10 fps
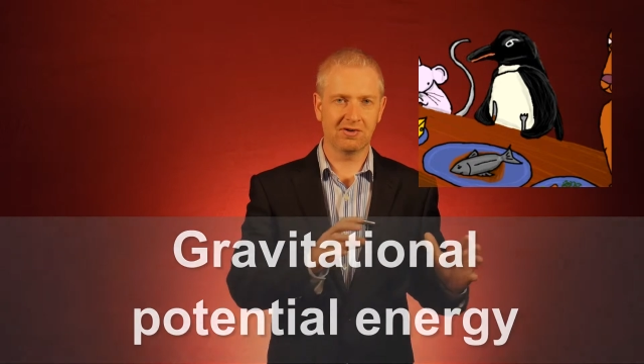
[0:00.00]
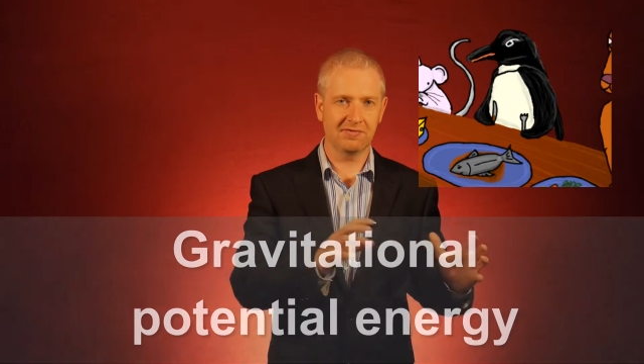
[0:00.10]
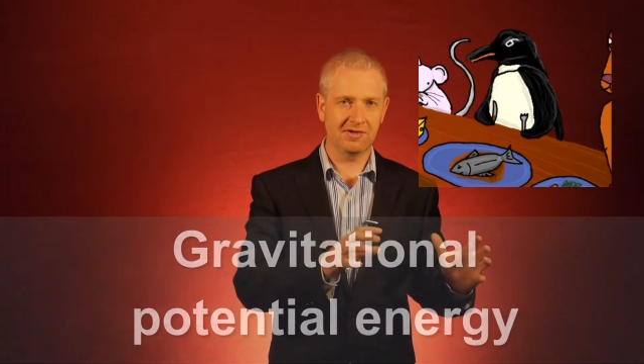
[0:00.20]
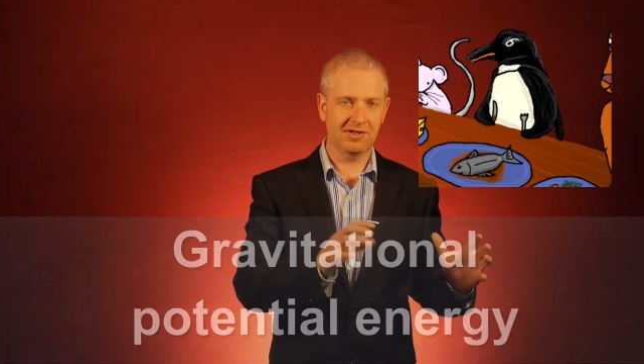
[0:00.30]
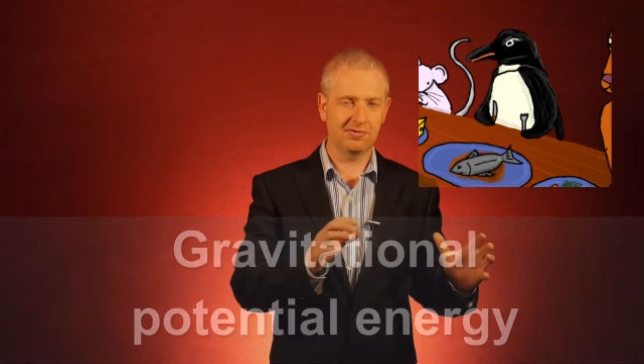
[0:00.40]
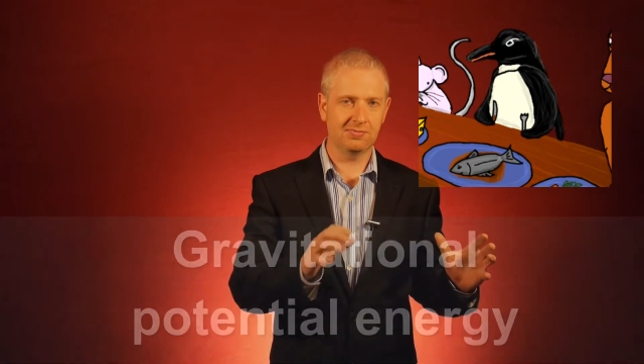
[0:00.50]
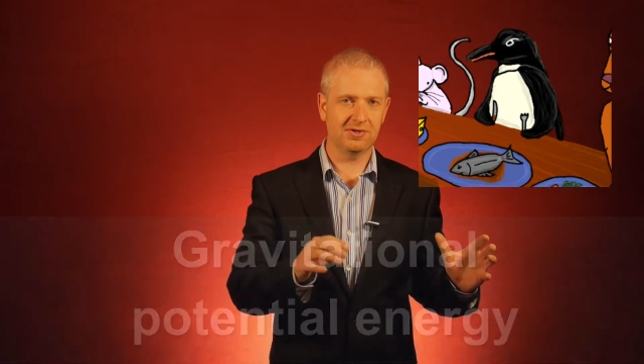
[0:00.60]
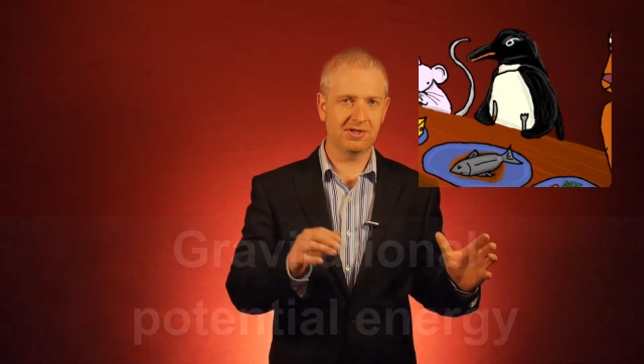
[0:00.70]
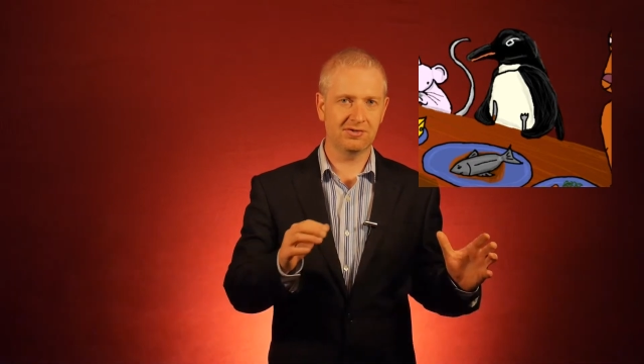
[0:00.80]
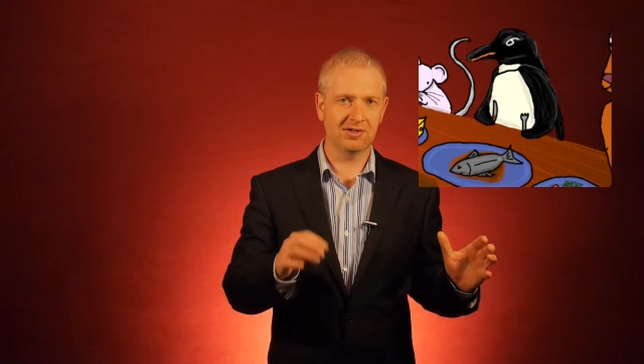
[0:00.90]
Gravitational
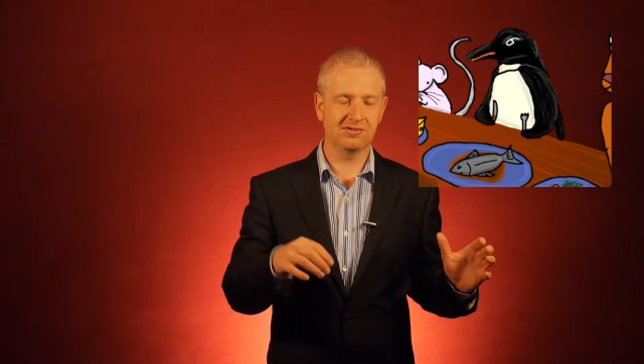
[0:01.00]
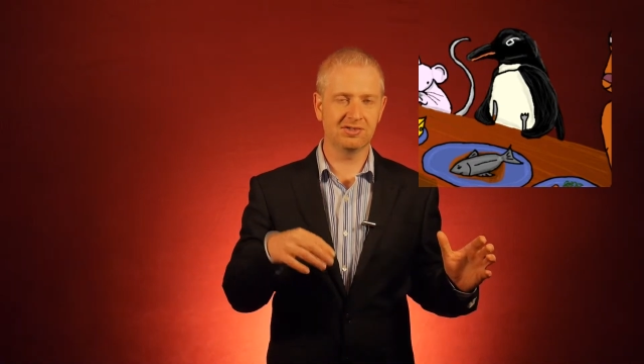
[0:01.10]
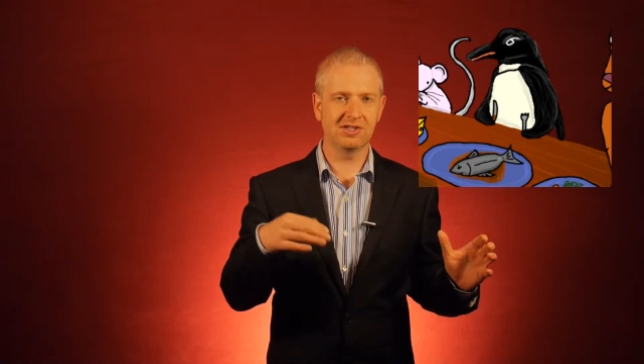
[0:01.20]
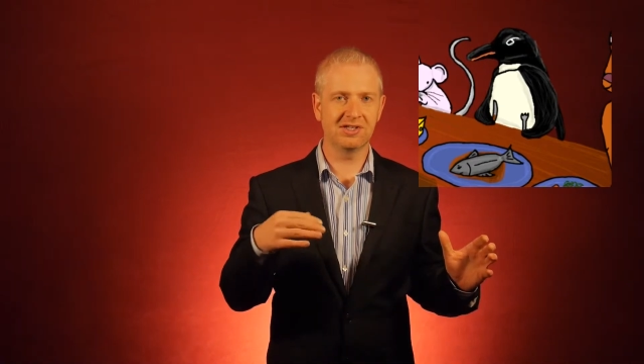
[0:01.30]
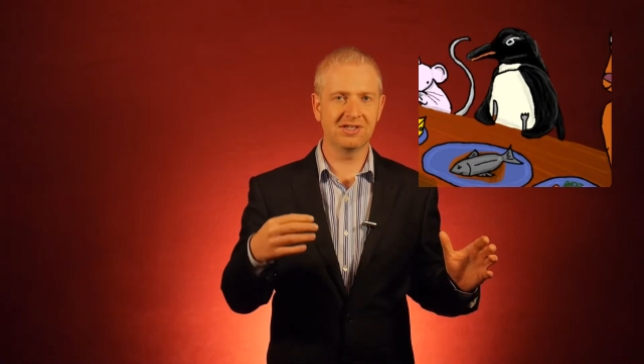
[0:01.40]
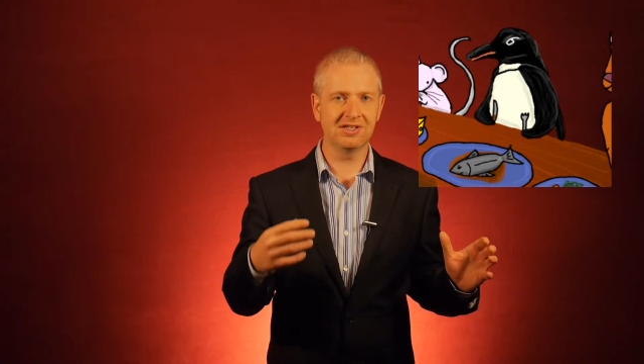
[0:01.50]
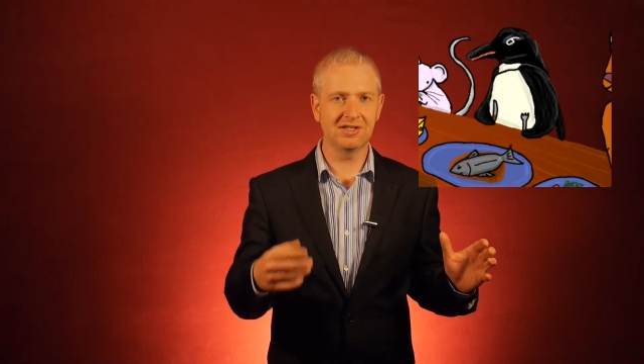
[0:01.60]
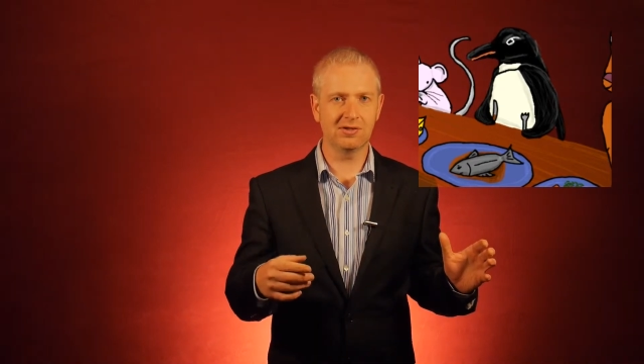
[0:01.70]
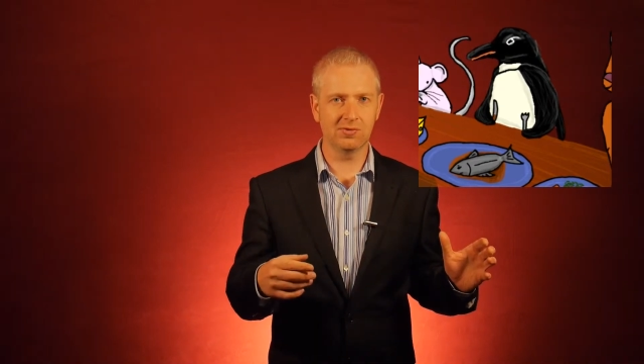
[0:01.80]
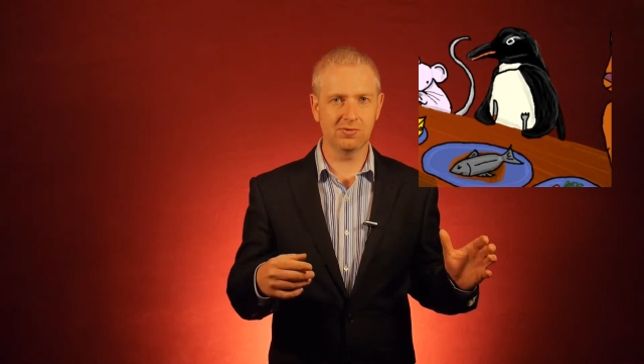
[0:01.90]
potential energy
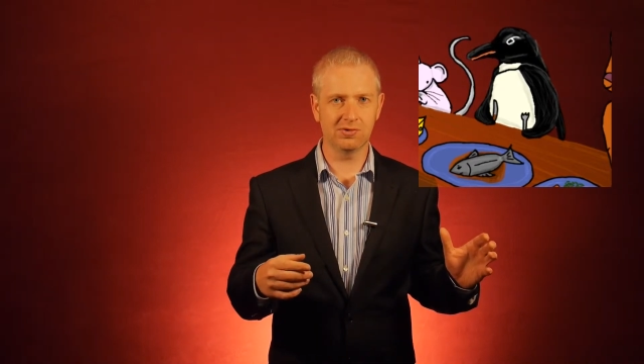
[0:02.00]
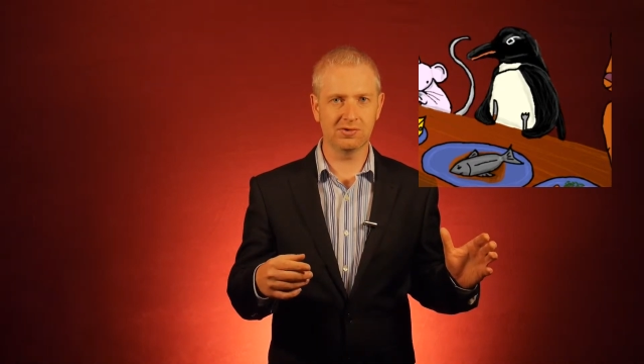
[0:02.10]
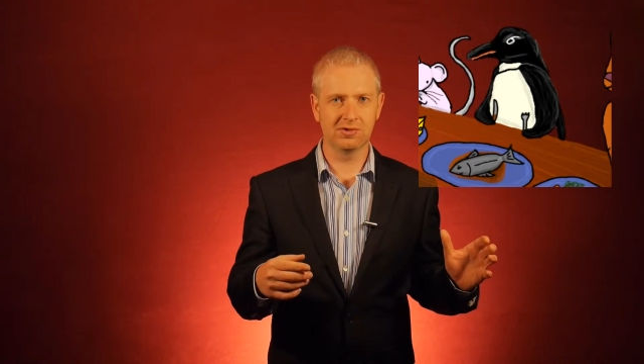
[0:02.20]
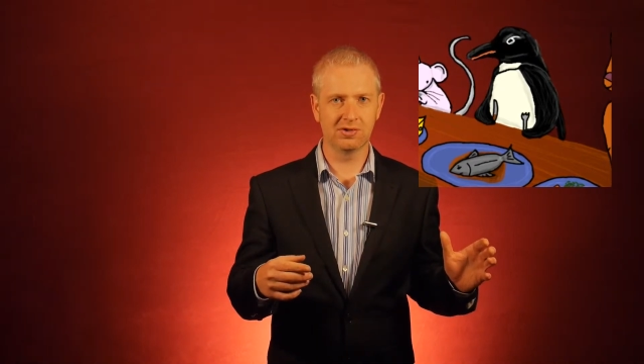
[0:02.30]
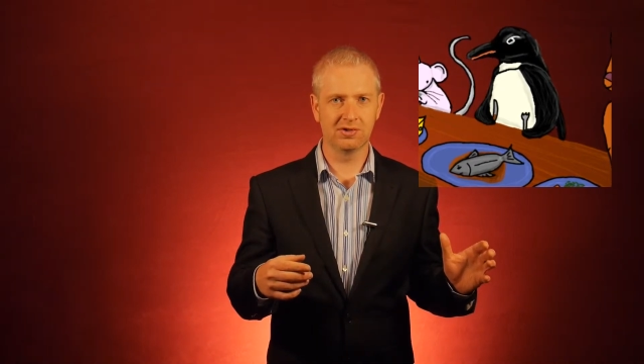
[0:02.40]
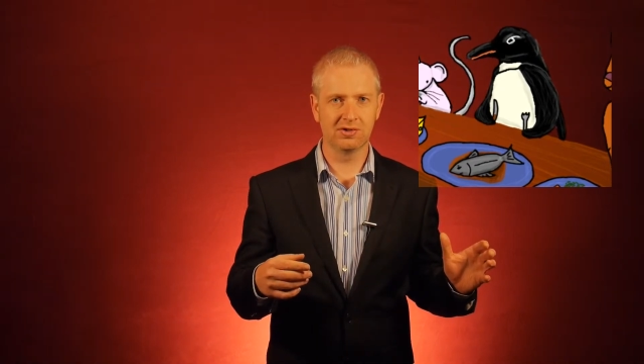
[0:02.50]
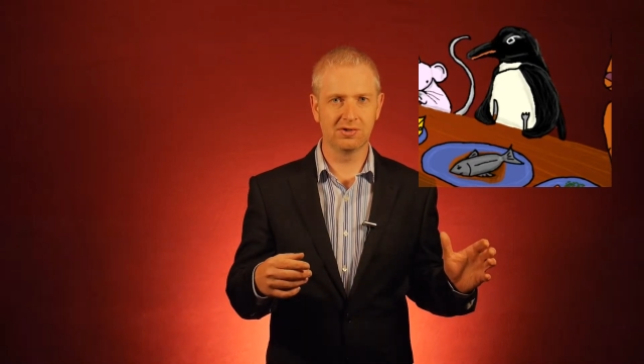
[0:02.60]
equals